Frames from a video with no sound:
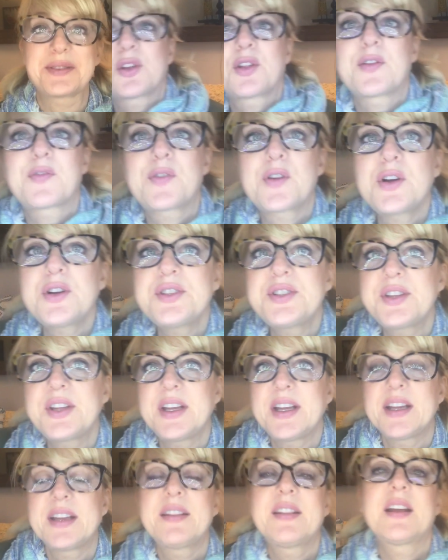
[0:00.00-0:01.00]
So the first
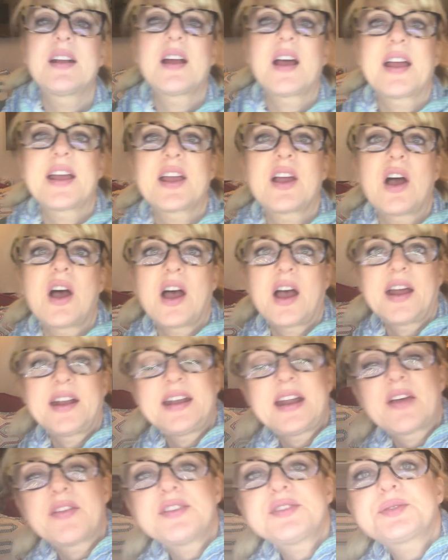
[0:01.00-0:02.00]
thing that I got,
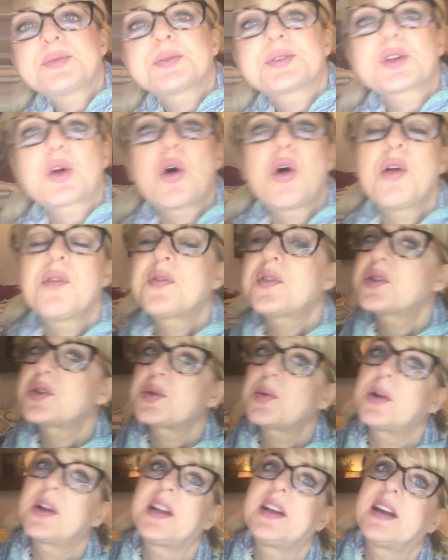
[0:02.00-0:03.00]
now this was all for
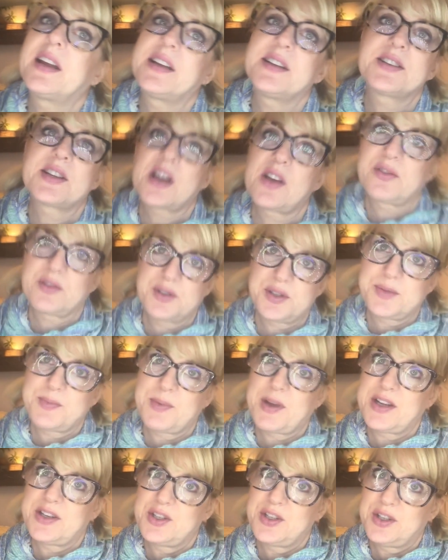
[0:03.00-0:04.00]
$29,
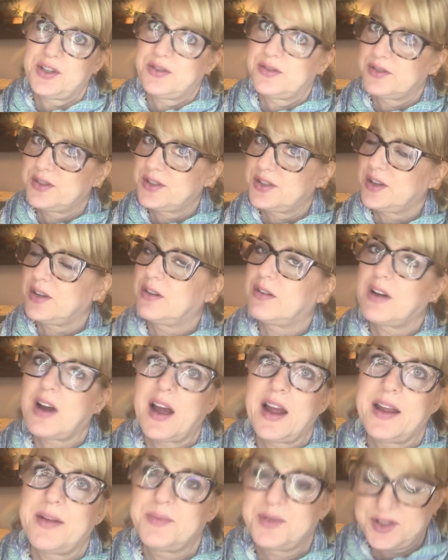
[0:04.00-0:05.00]
mind you, so
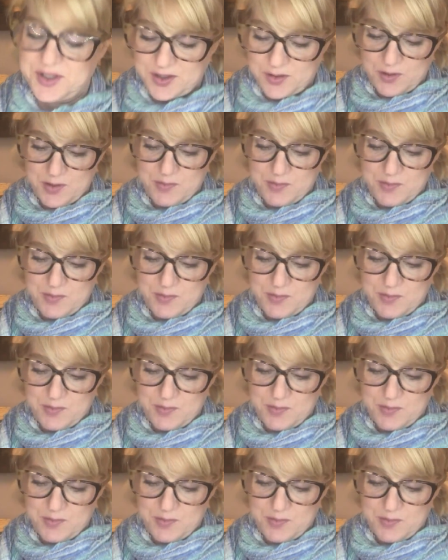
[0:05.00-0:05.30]
I am so